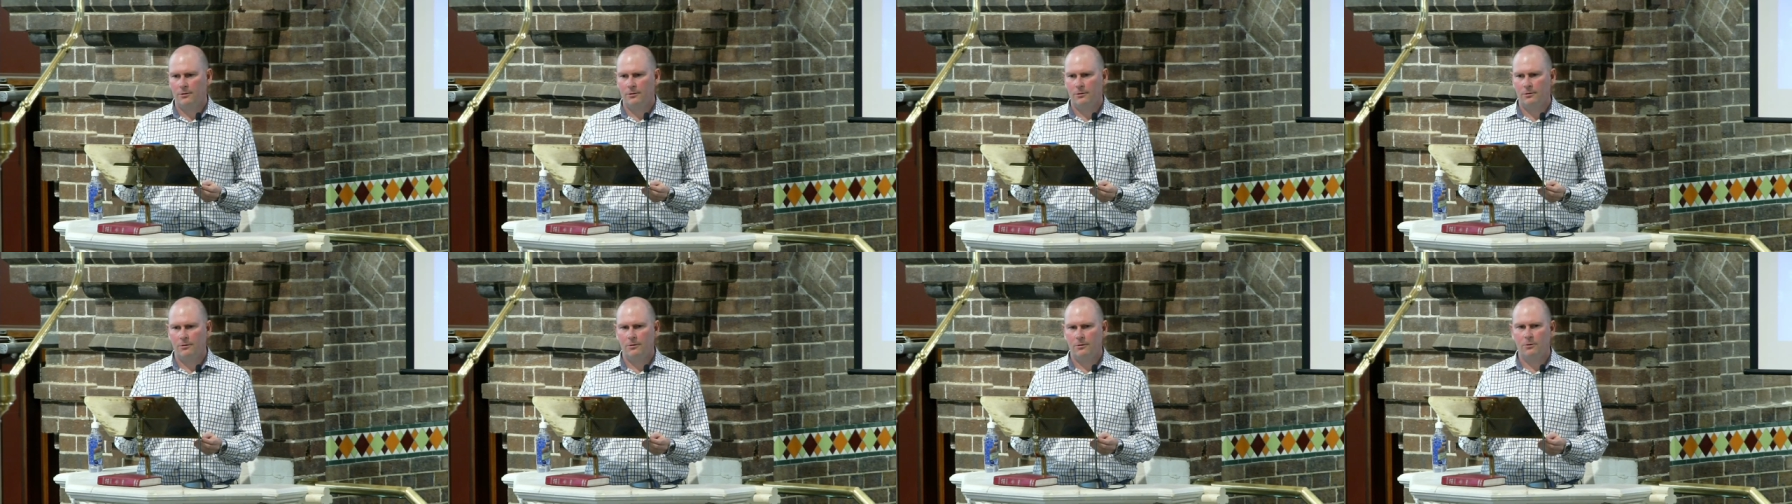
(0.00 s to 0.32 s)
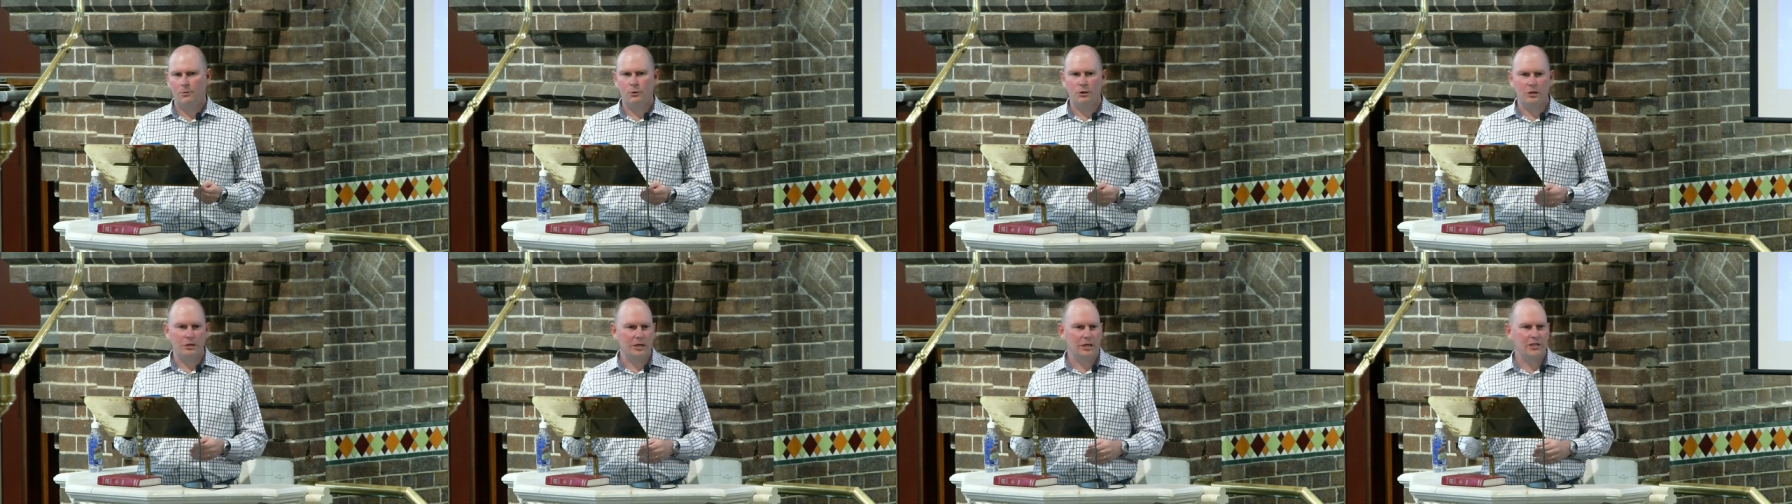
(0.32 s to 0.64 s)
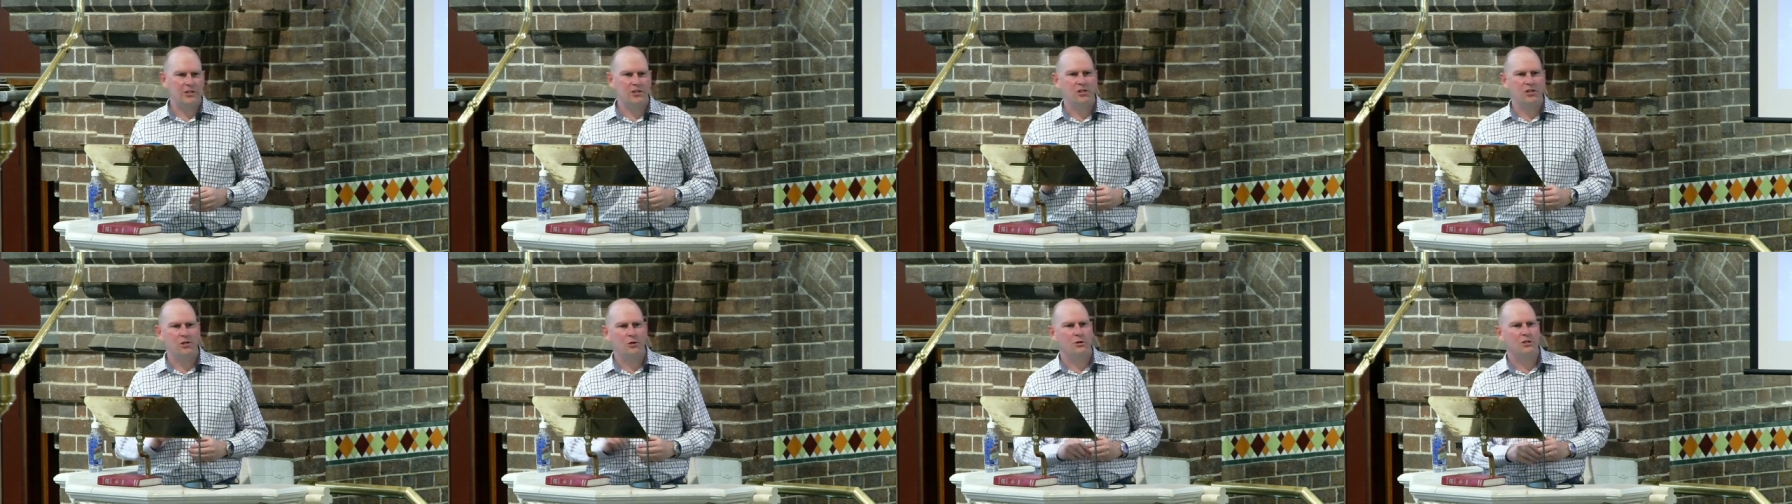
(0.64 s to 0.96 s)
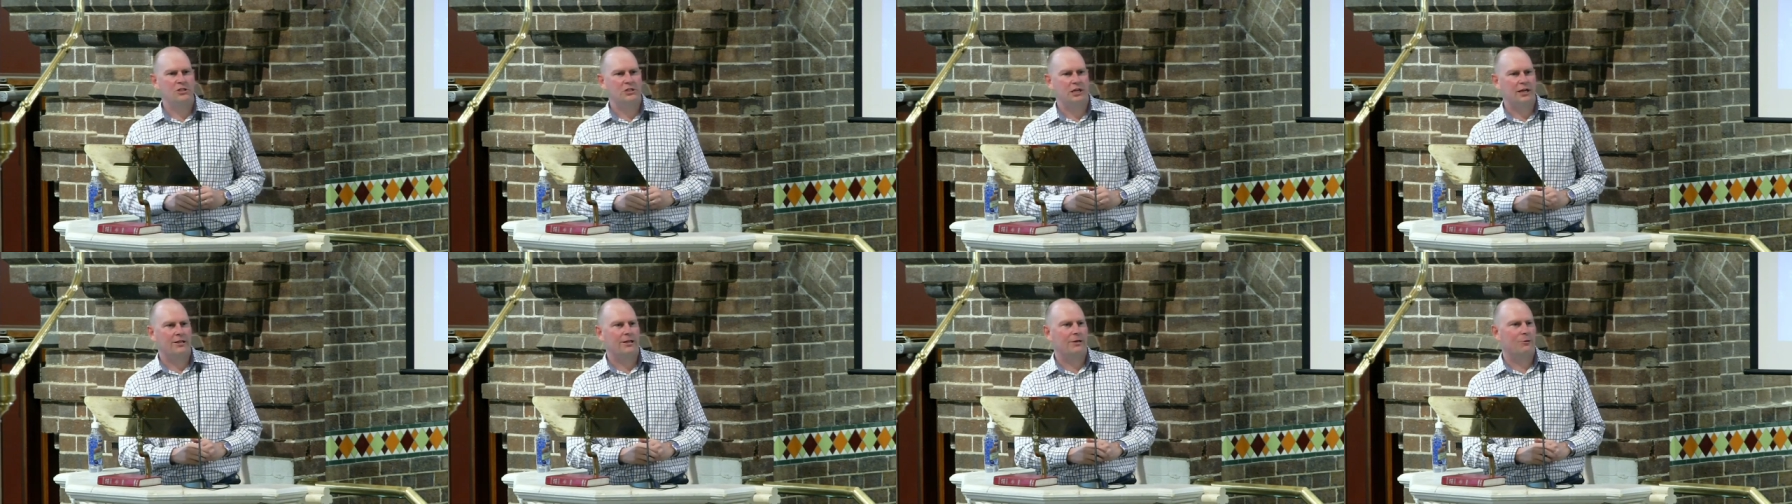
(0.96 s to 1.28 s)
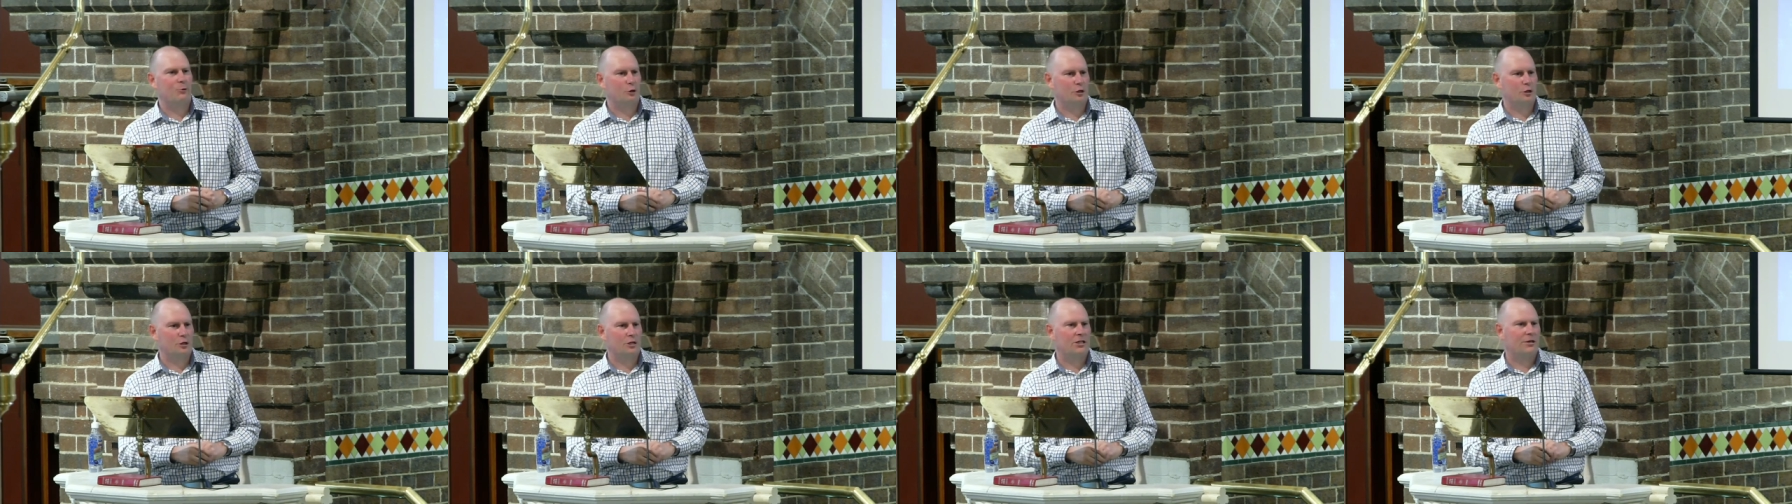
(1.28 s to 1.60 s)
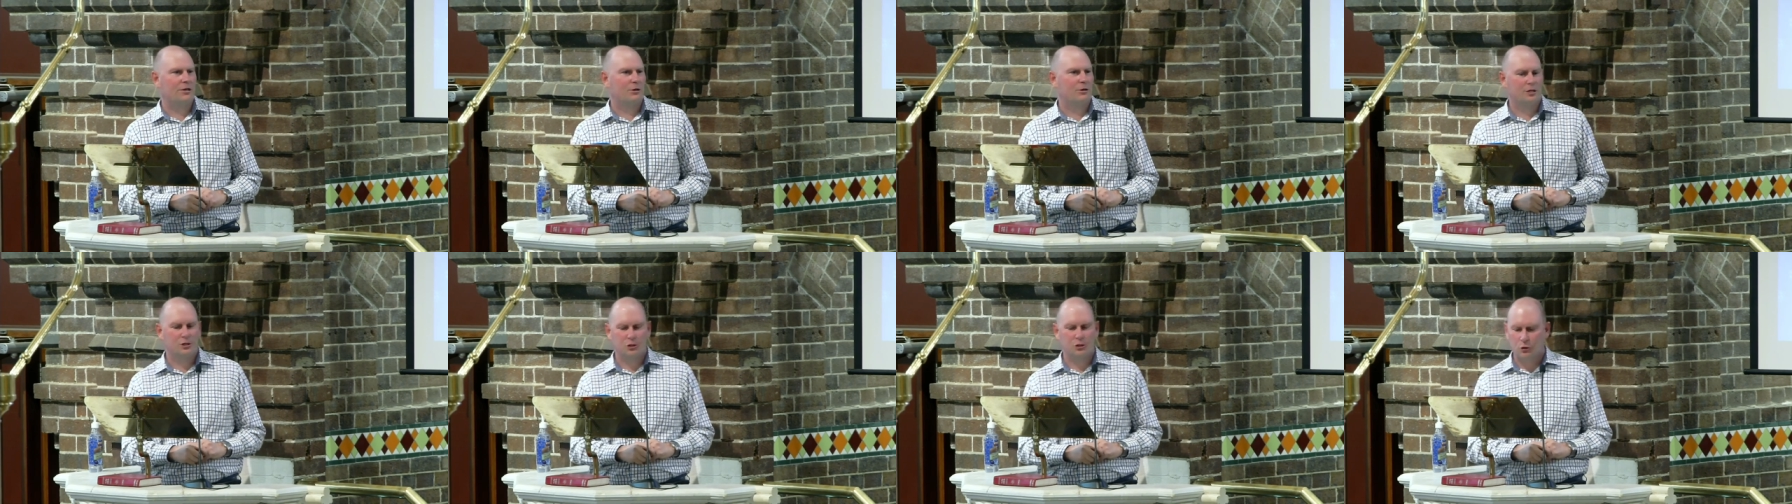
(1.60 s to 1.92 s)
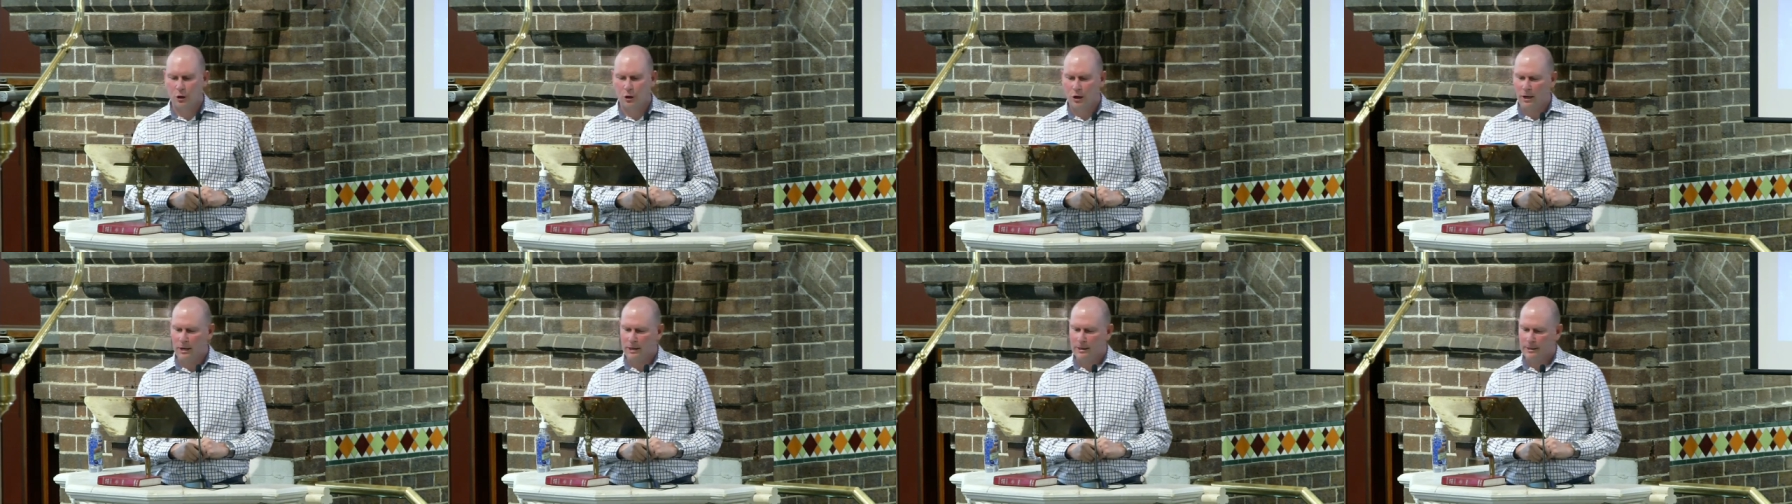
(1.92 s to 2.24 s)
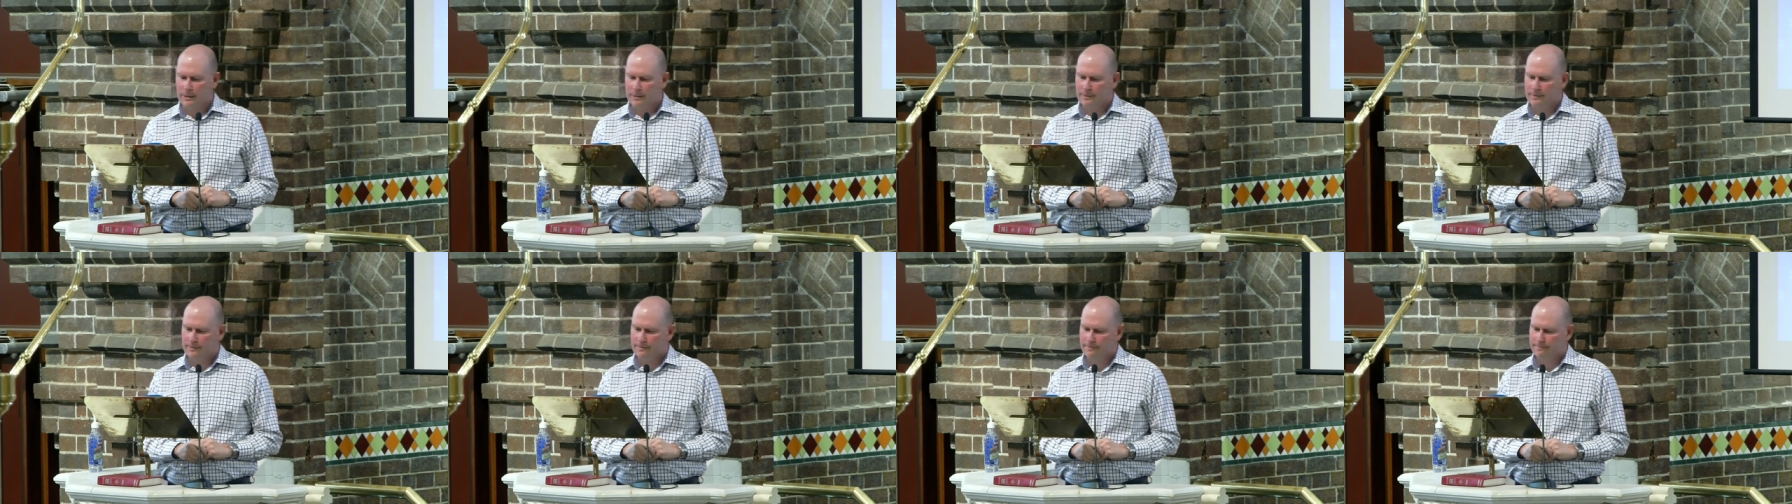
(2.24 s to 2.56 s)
Well, you need to do exactly what you did on the train